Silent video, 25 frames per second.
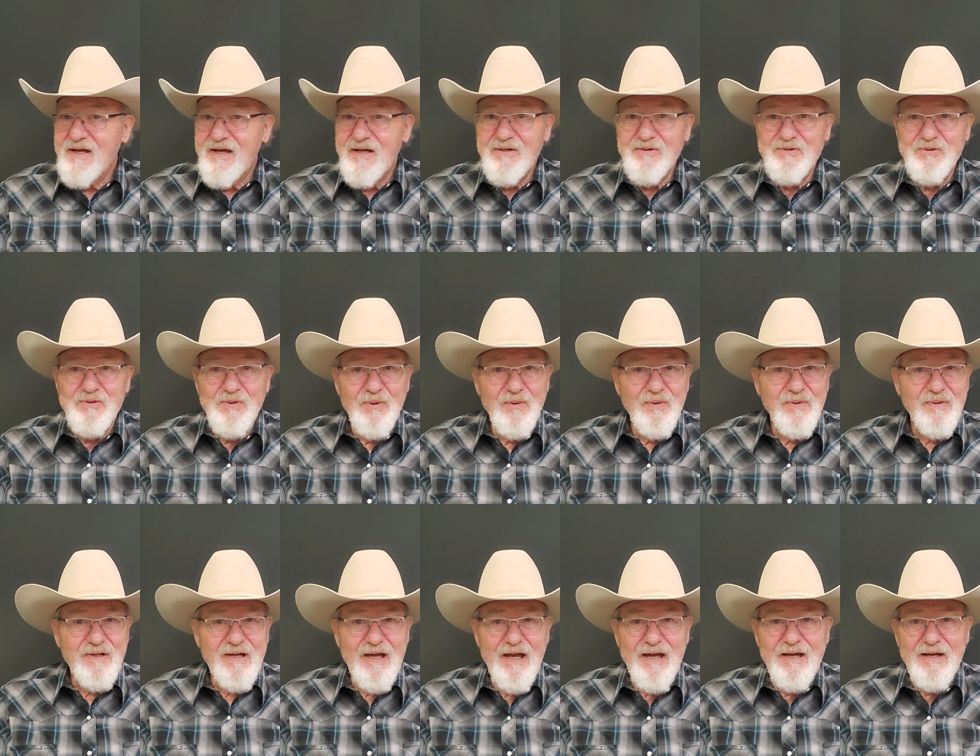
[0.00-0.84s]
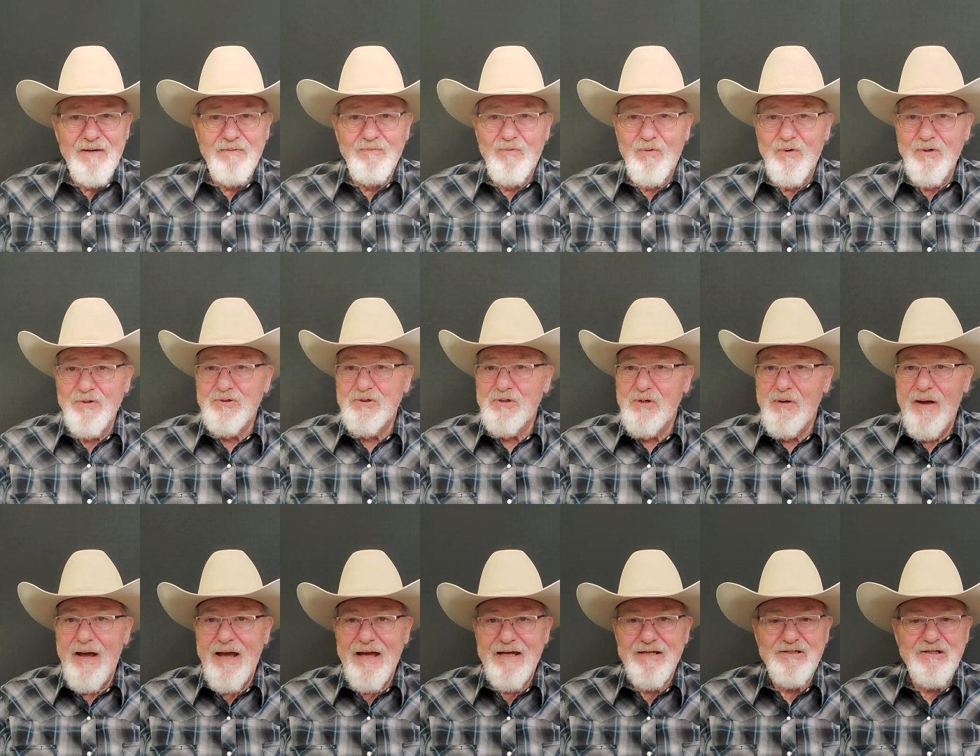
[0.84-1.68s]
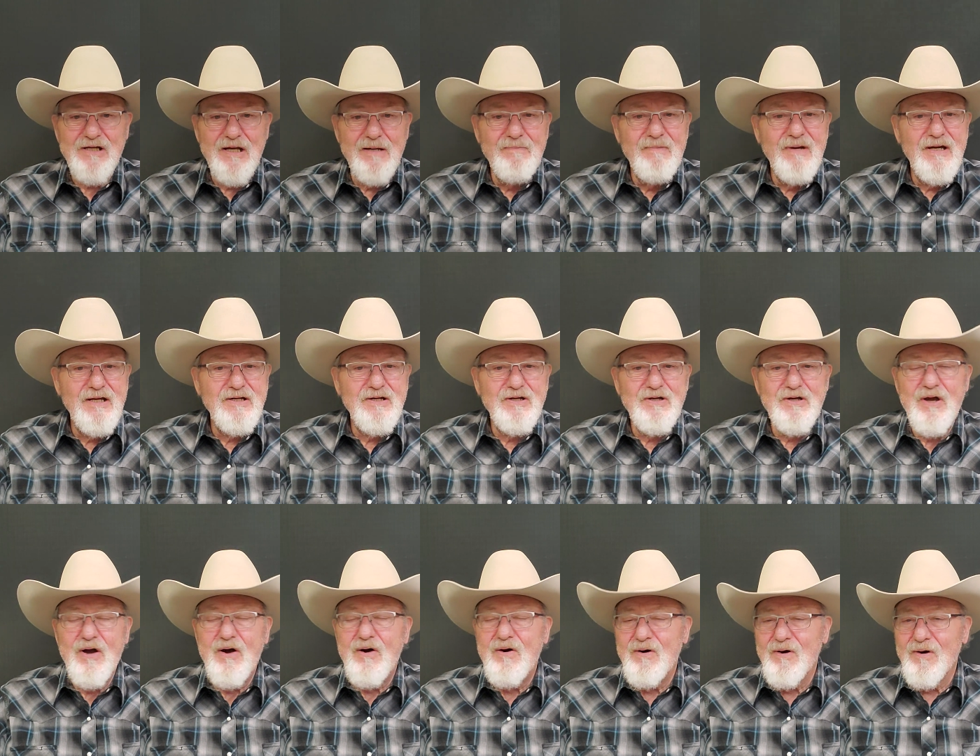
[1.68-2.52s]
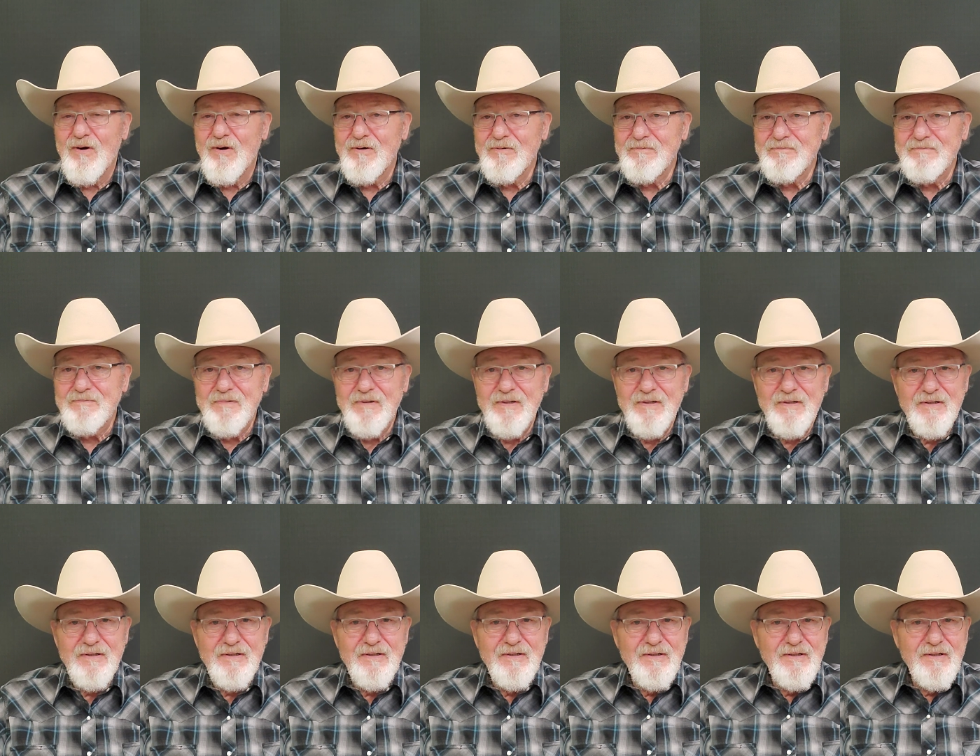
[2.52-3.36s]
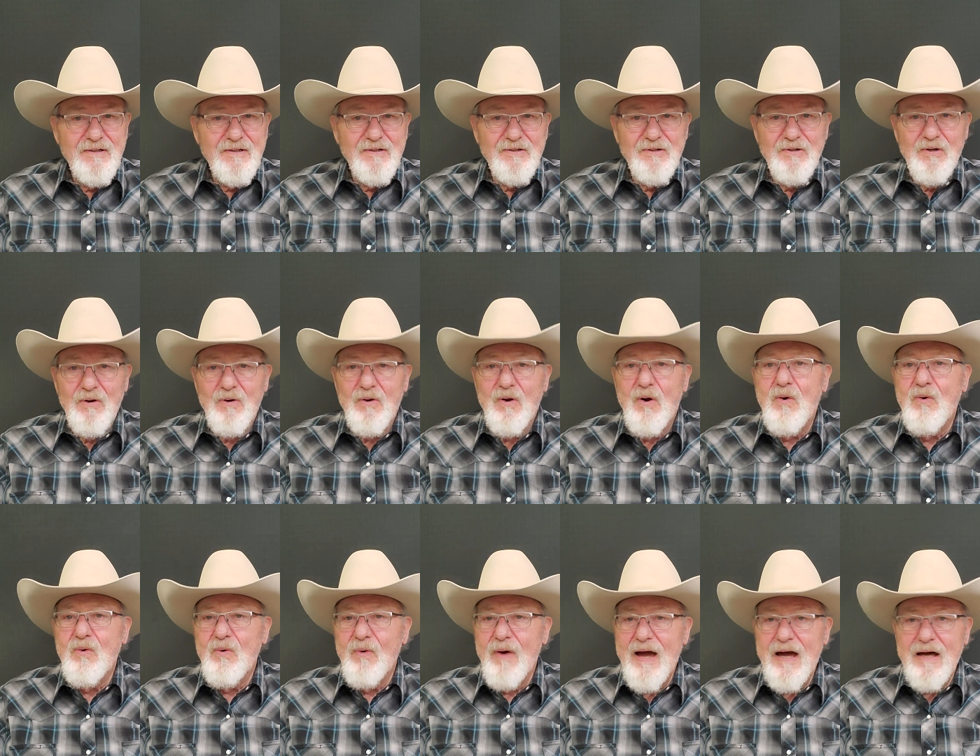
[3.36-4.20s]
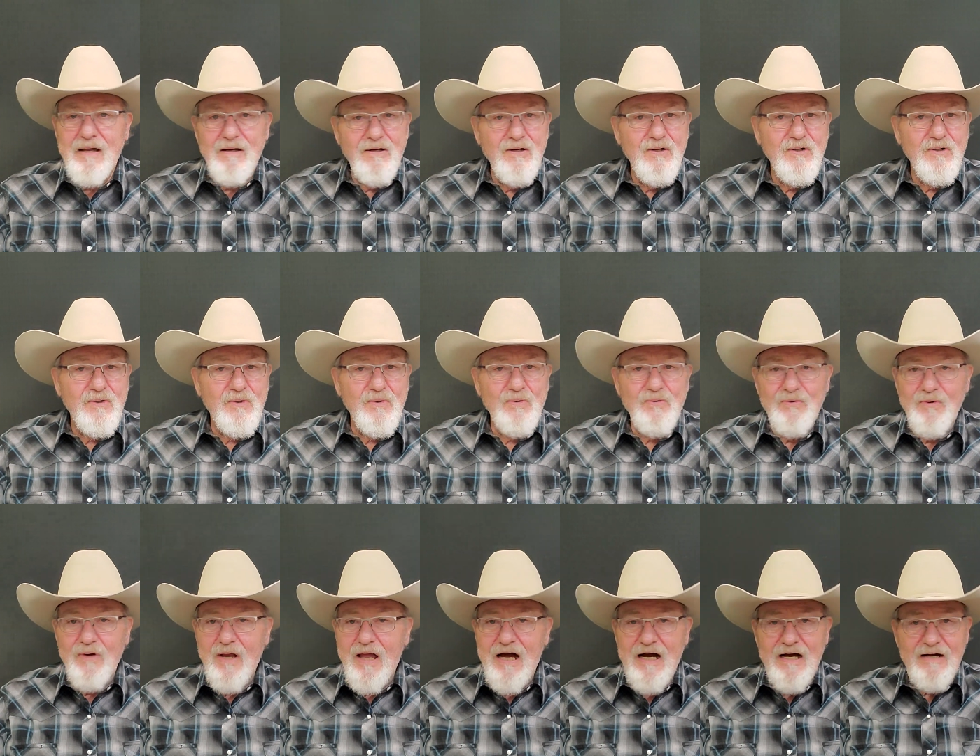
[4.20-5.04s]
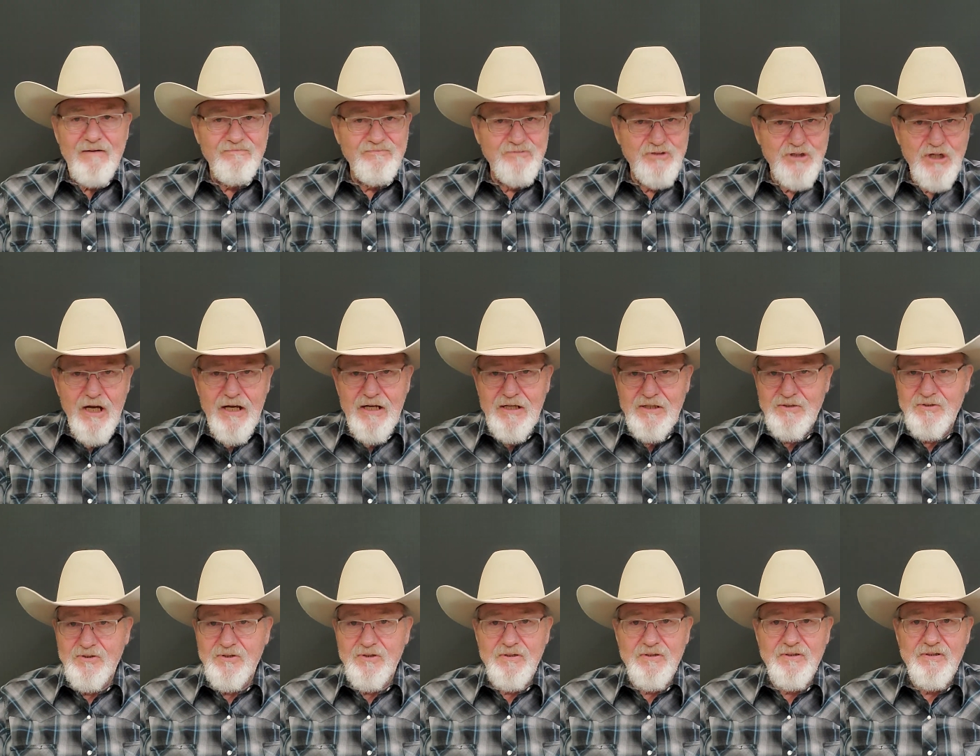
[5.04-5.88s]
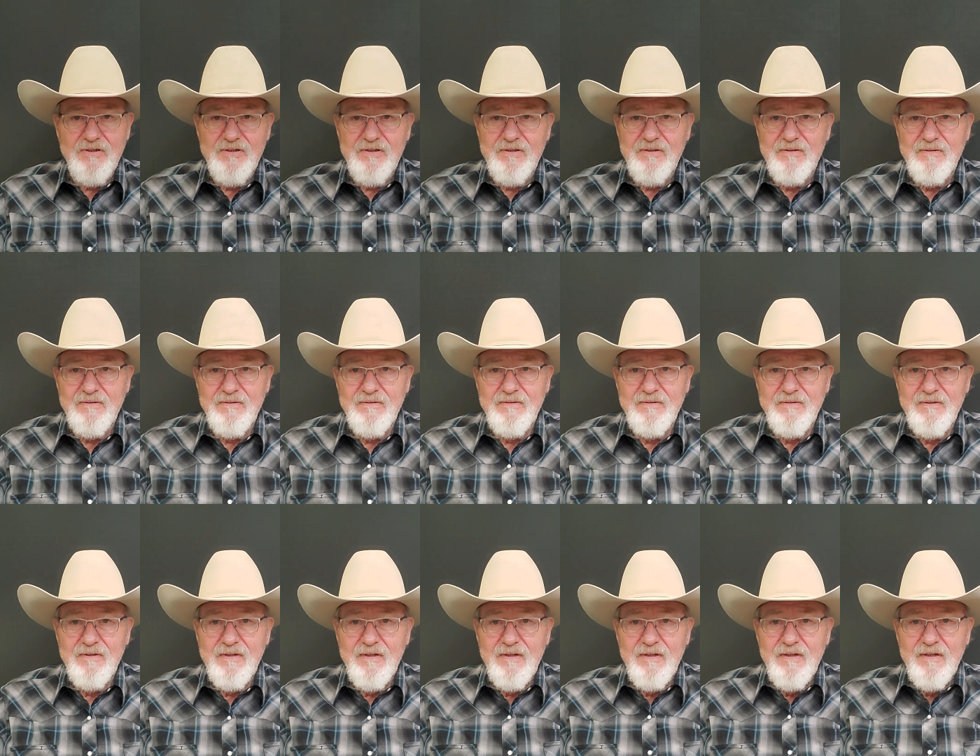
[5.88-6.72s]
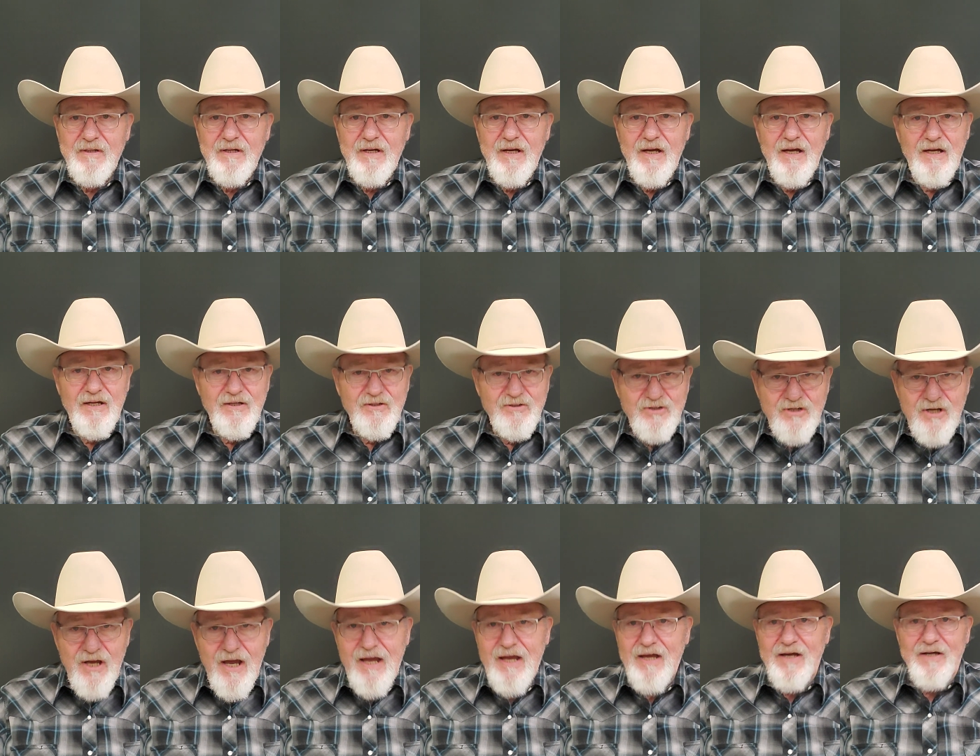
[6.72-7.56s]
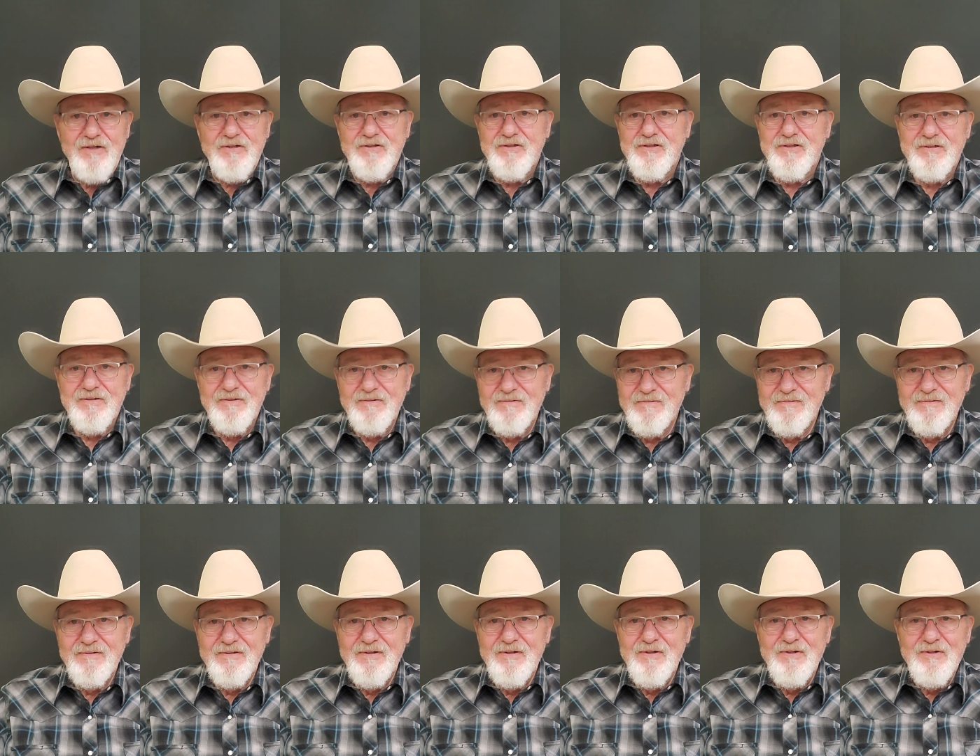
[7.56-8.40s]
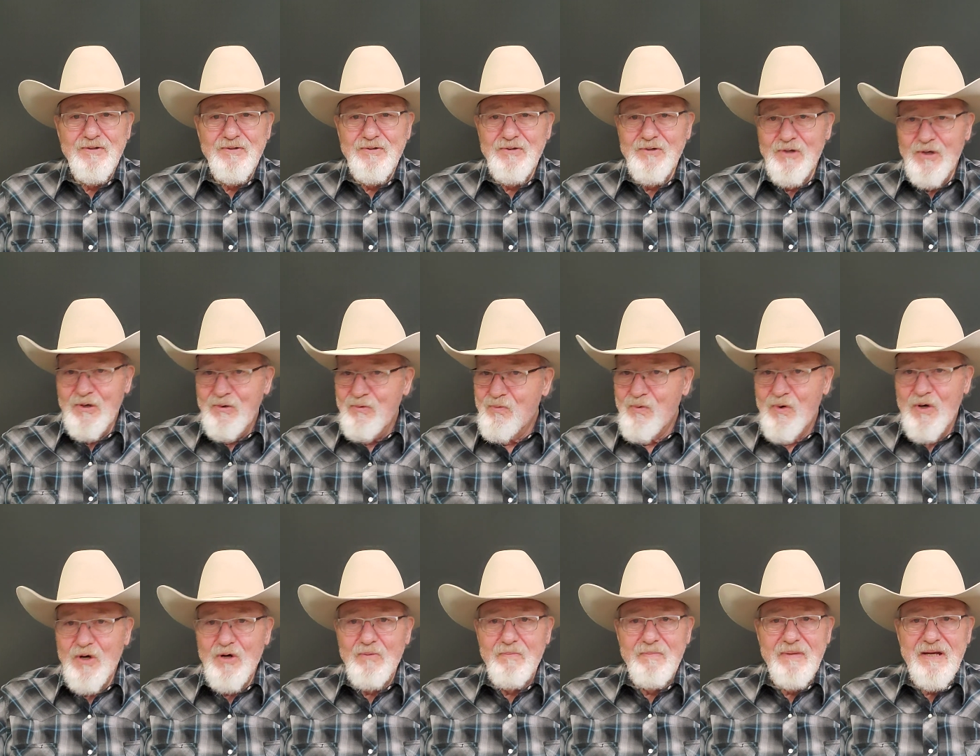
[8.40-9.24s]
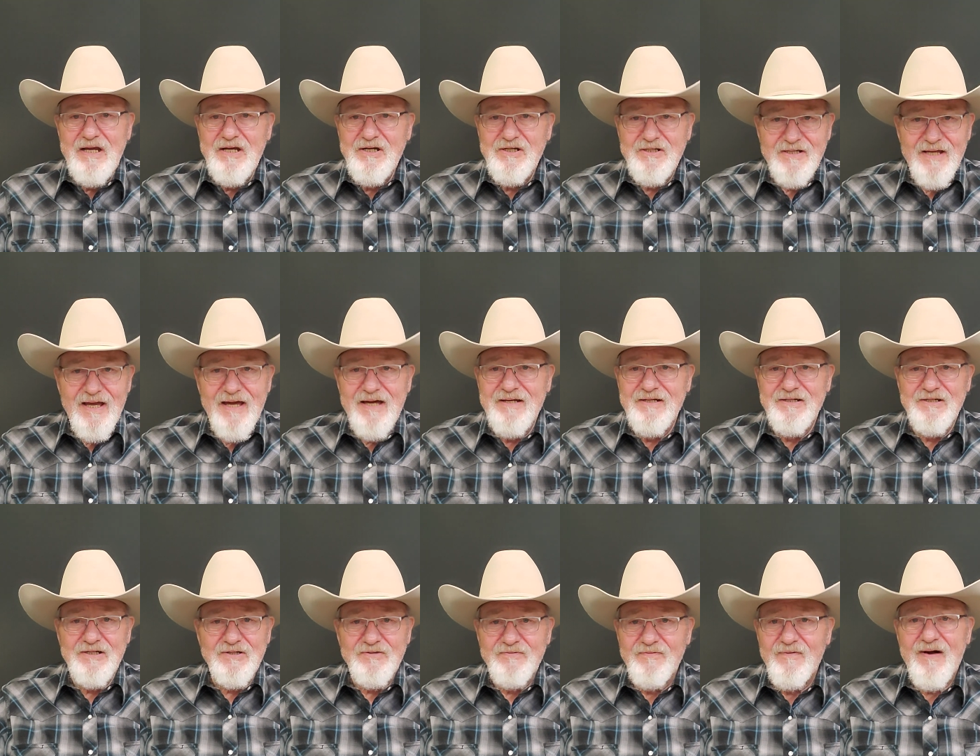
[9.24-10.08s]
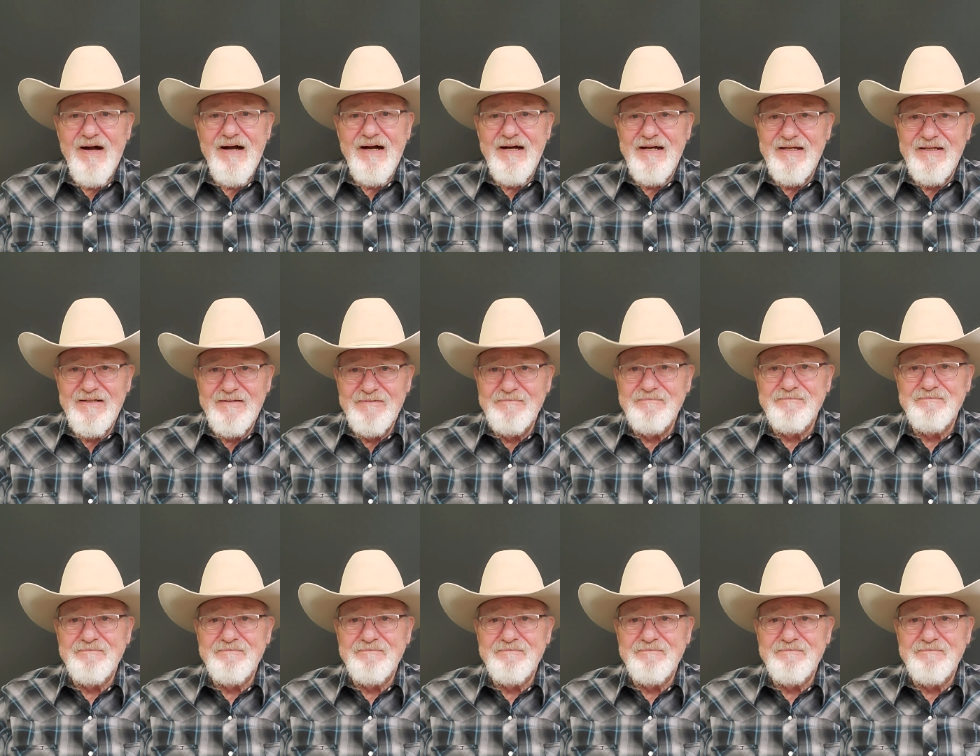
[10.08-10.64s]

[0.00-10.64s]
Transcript: He sure can. Once you ask him into your heart, your whole outlook on life changes. And yes, you will be satisfied.